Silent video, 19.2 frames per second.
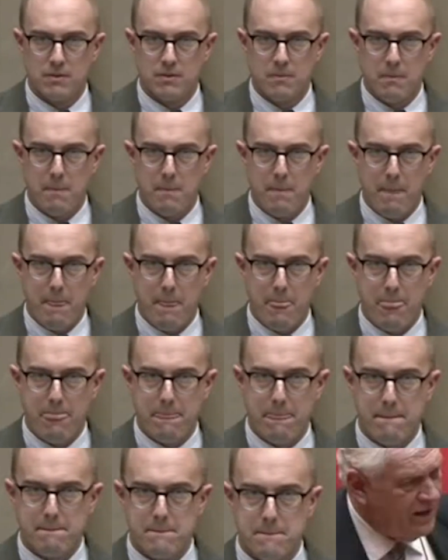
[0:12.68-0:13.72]
Be
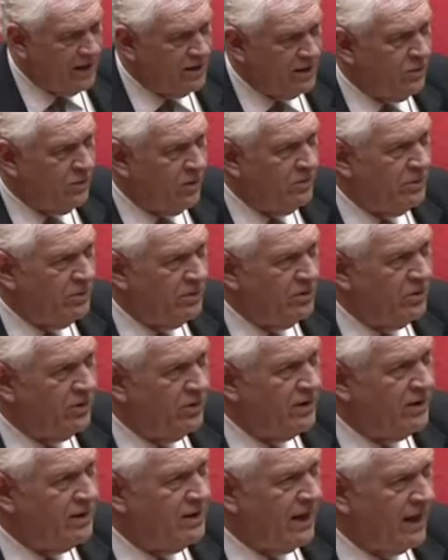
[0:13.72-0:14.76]
measured against what we're doing
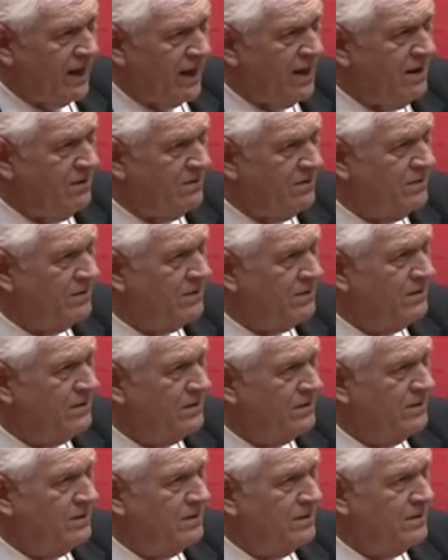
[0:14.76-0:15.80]
today.
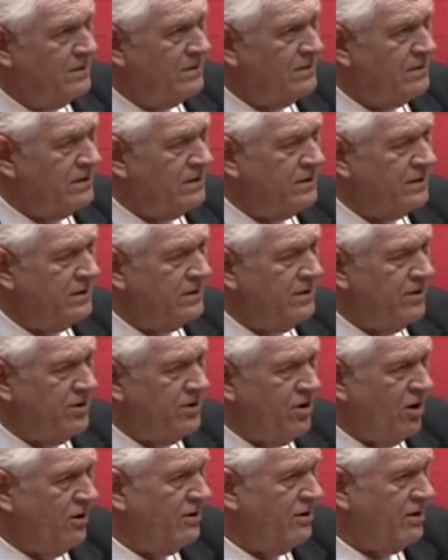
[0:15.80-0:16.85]
The
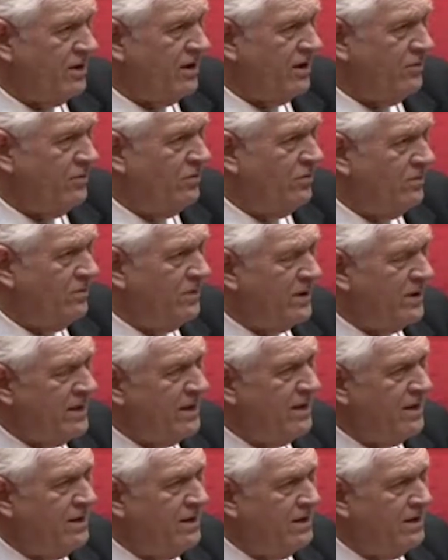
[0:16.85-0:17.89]
yardstick would be
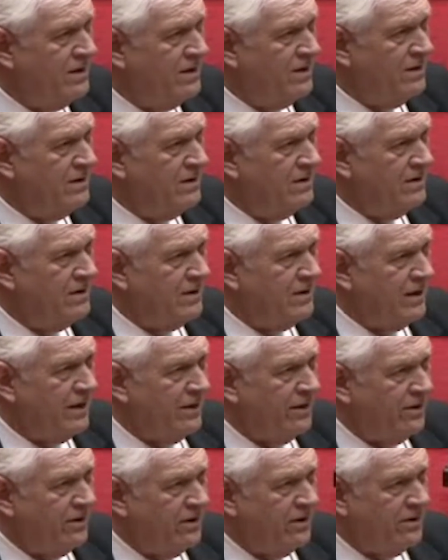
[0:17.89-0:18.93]
on
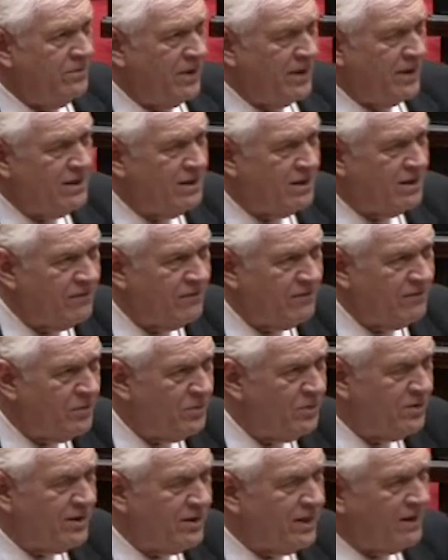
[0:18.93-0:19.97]
the basis of a
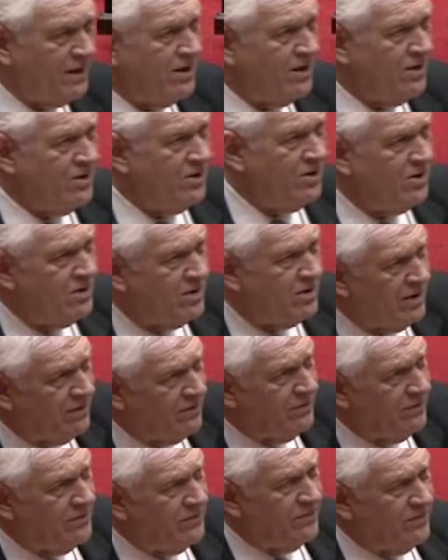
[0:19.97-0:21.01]
percentage
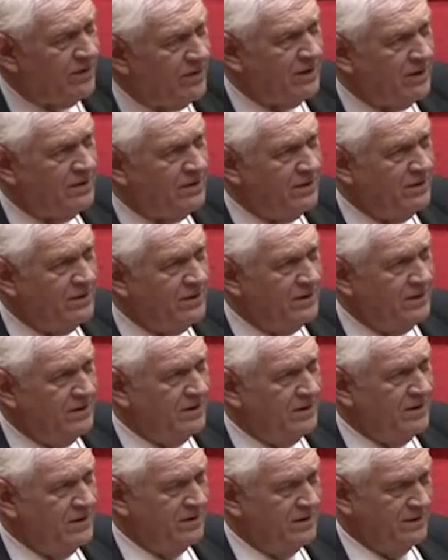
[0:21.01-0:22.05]
of
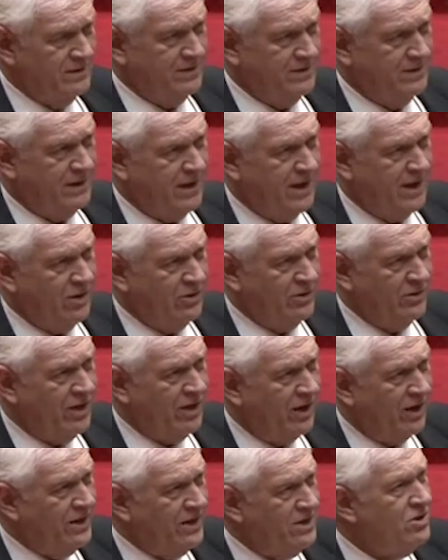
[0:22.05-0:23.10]
our
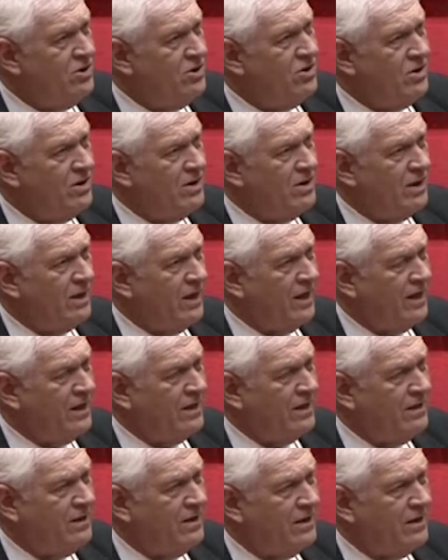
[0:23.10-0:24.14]
tonnage and
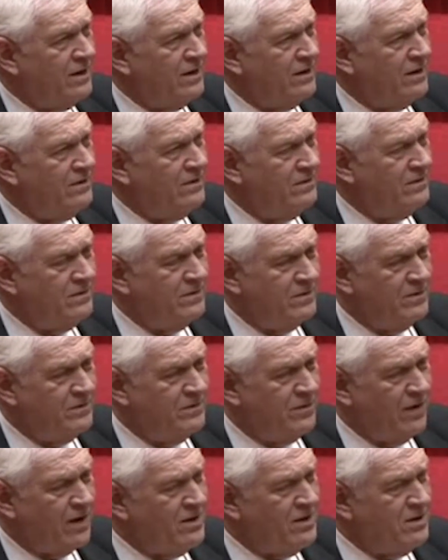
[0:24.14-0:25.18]

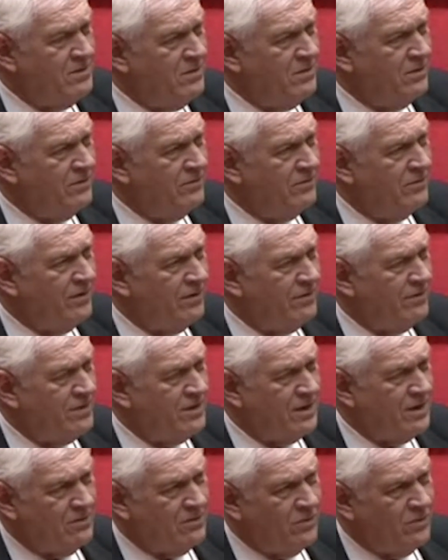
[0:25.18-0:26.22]
volume of
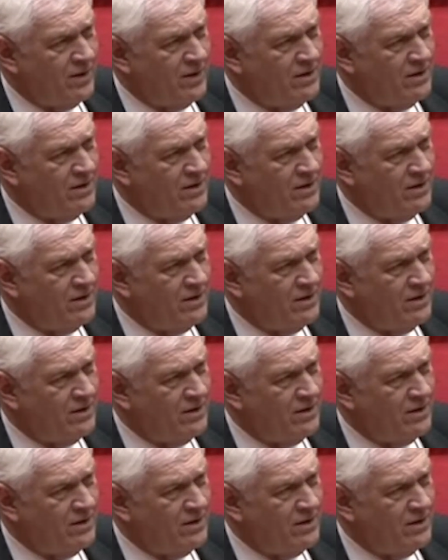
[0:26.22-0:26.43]
solid waste.